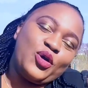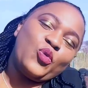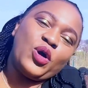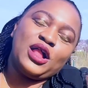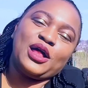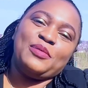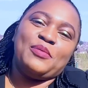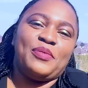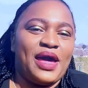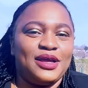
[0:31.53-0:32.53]
Welcome
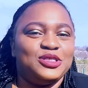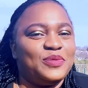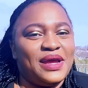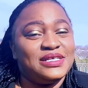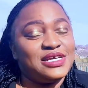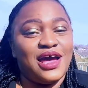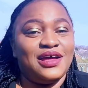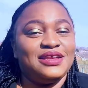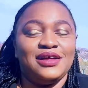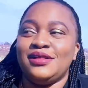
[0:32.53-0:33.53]
back to my
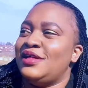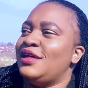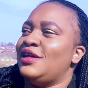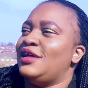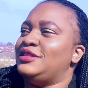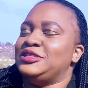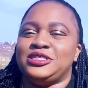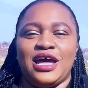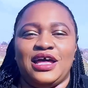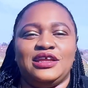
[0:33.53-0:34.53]
channel, the
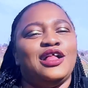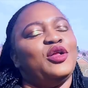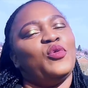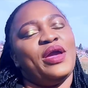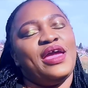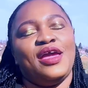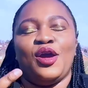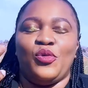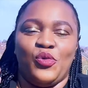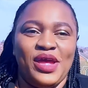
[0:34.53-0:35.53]
channel where
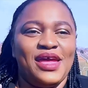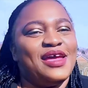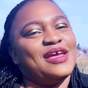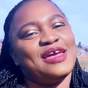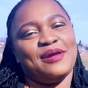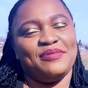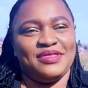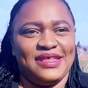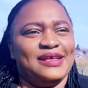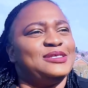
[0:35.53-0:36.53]
we keep
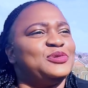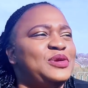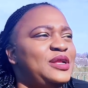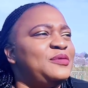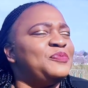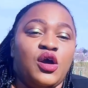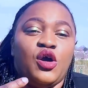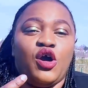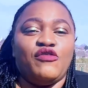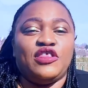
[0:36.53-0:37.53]
things real.
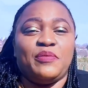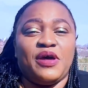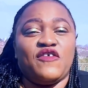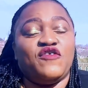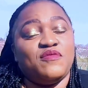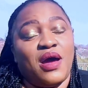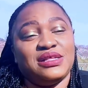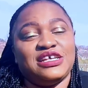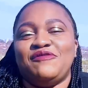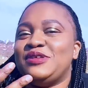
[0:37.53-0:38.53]
Over the past few
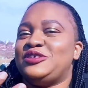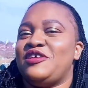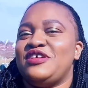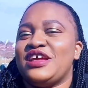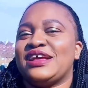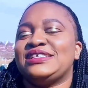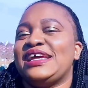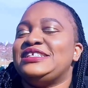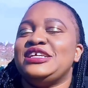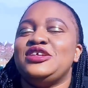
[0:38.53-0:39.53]
months, I've been sharing
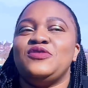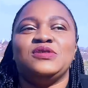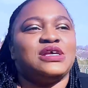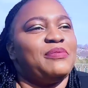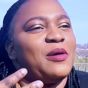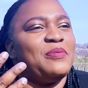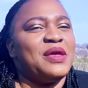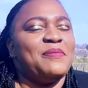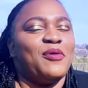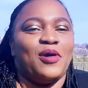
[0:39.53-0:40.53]
exciting news about
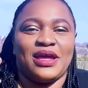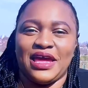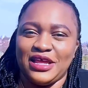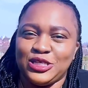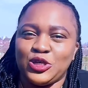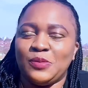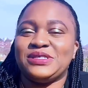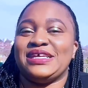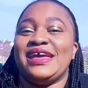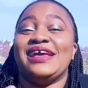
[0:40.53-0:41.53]
people getting jobs
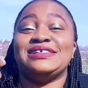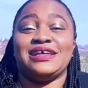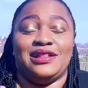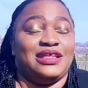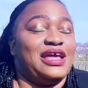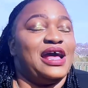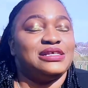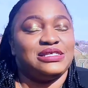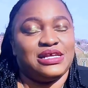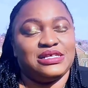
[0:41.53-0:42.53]
here as healthcare
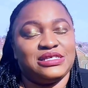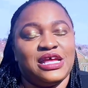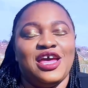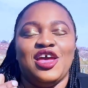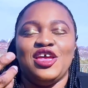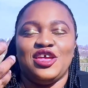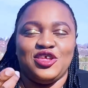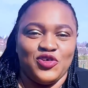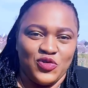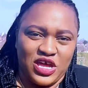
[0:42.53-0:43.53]
assistants in
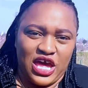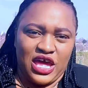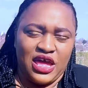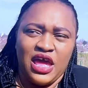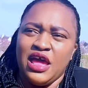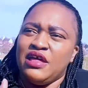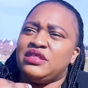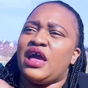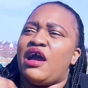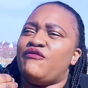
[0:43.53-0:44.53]
UK.
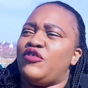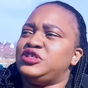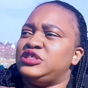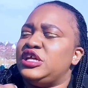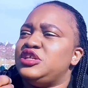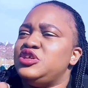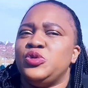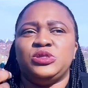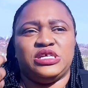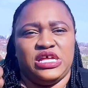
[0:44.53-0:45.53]
The unfortunate
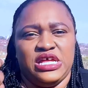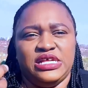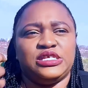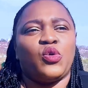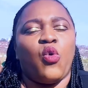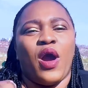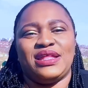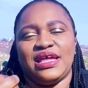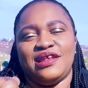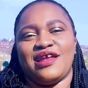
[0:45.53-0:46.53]
news is quite
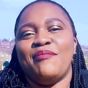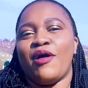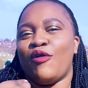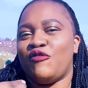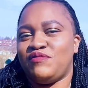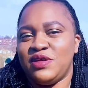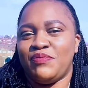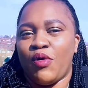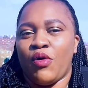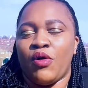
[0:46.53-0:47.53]
a number of
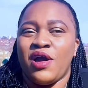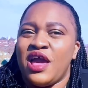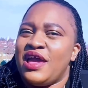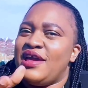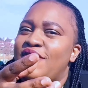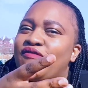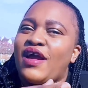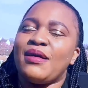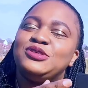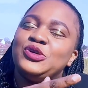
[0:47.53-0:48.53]
people have
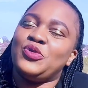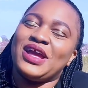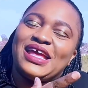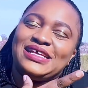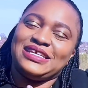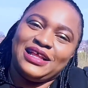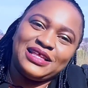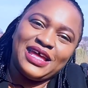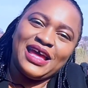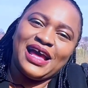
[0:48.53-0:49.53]
come to work as
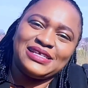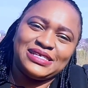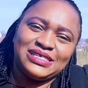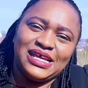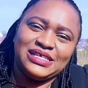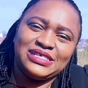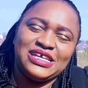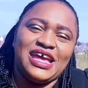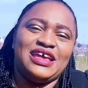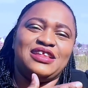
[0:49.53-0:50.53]
healthcare assistants
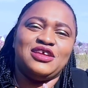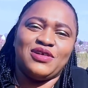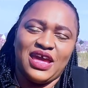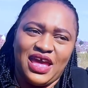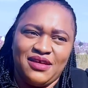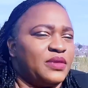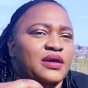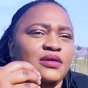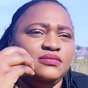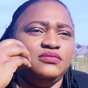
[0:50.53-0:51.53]
here in UK.
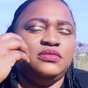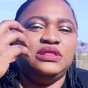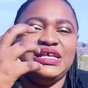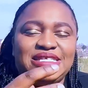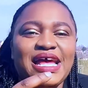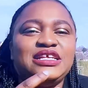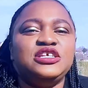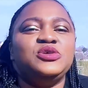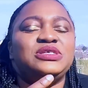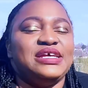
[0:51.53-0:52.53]
The sad
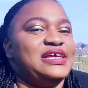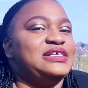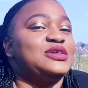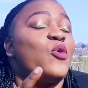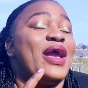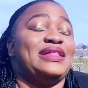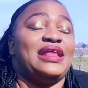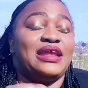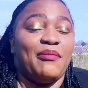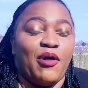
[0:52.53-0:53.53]
news is quite a
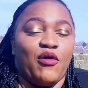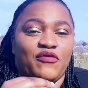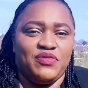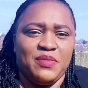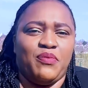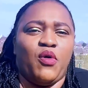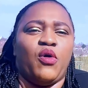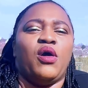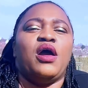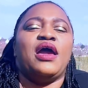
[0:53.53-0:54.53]
number of people
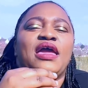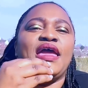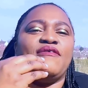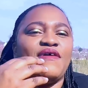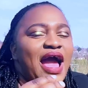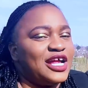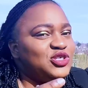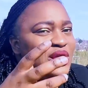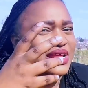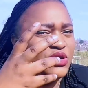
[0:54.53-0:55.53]
have
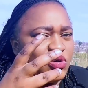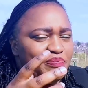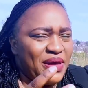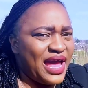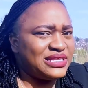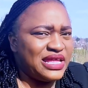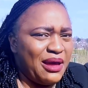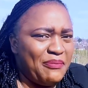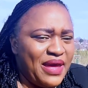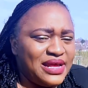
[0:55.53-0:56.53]
actually packed their
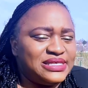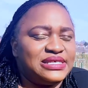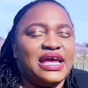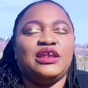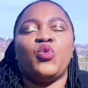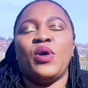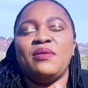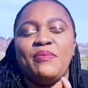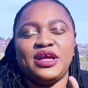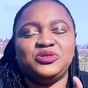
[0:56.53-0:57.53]
bags and
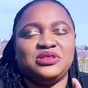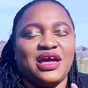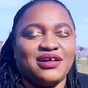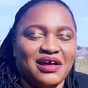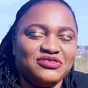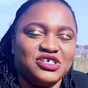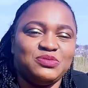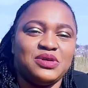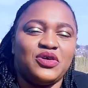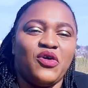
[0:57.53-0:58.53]
went back to their countries
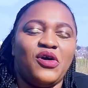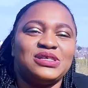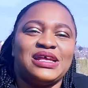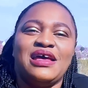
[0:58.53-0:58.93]
because